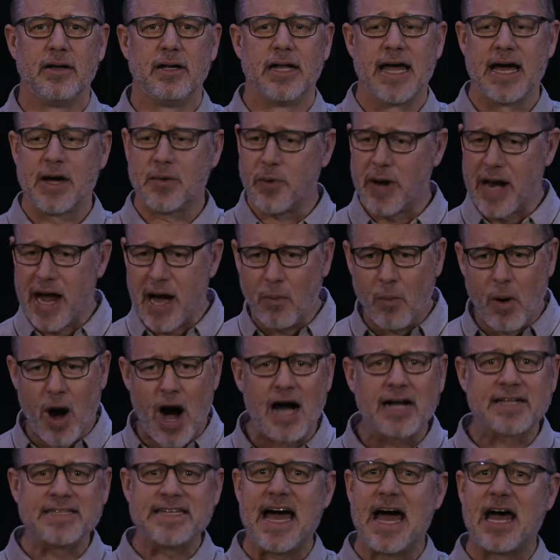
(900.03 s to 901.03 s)
Like when I
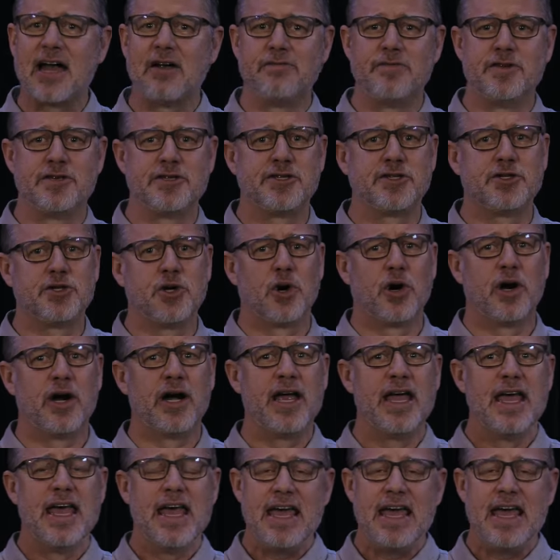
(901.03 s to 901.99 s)
walked out of the store,